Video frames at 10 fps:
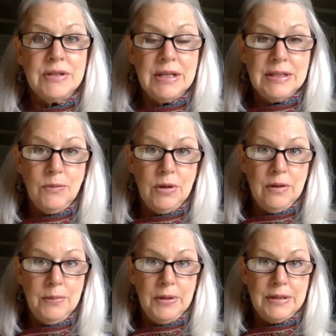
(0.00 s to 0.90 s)
That's one of
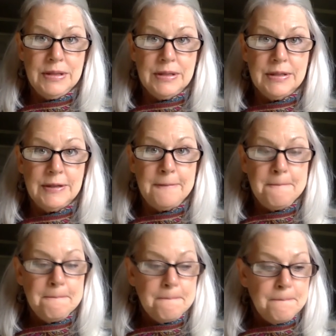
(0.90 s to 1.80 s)
the places
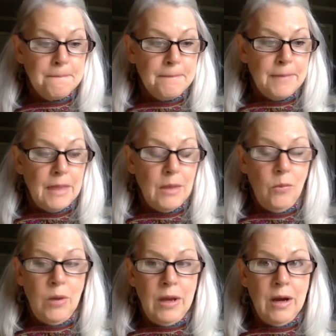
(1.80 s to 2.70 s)

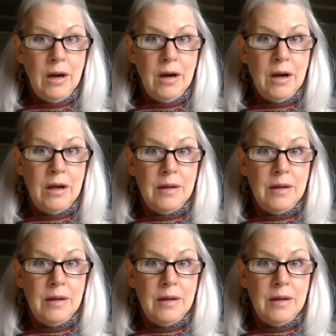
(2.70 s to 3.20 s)
where